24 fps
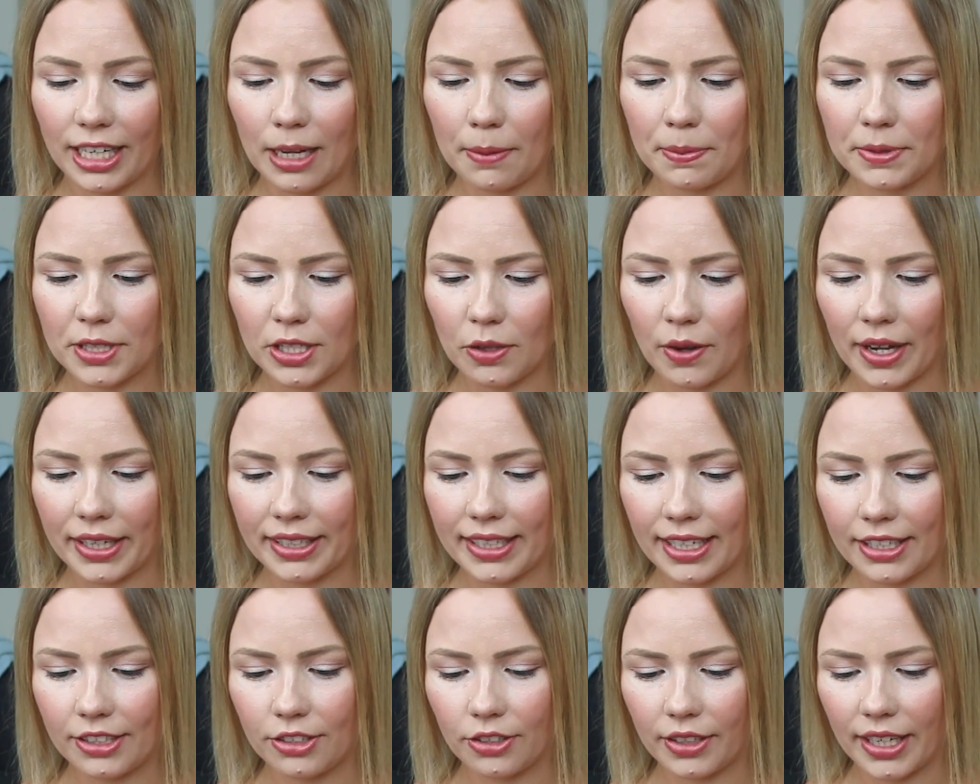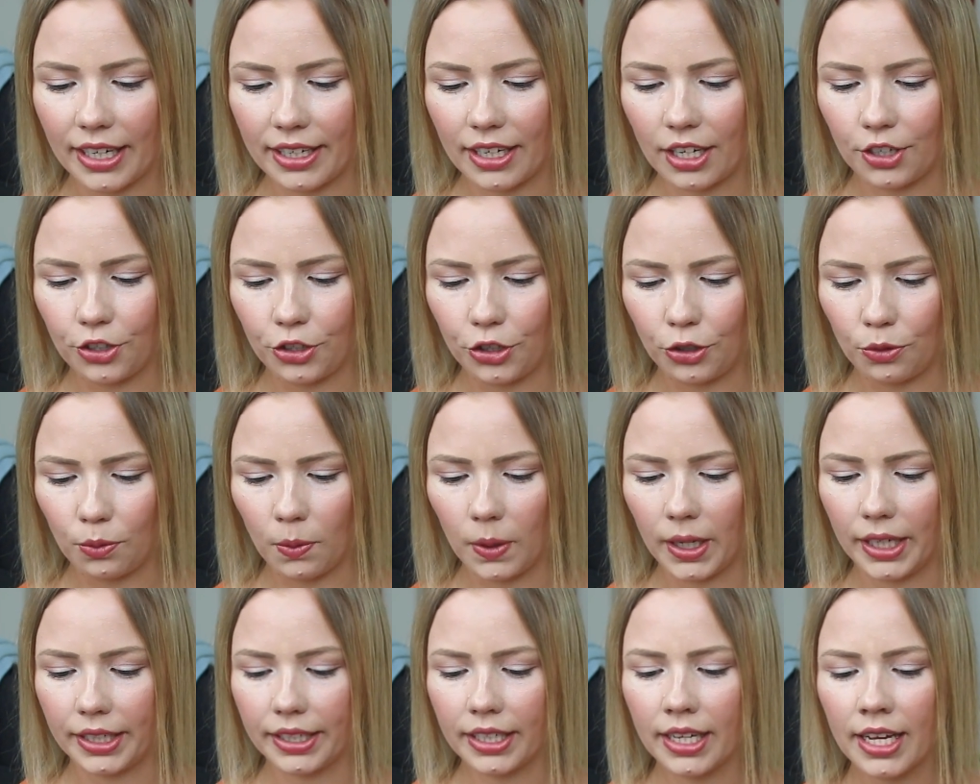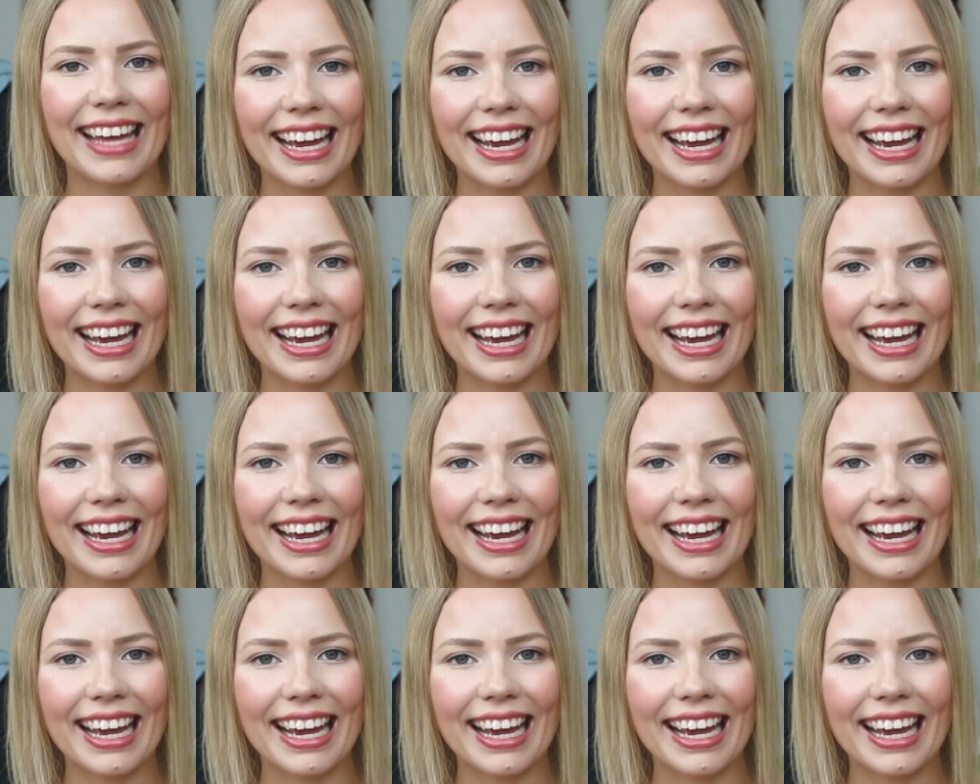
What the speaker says: it up, so I need to get a new one.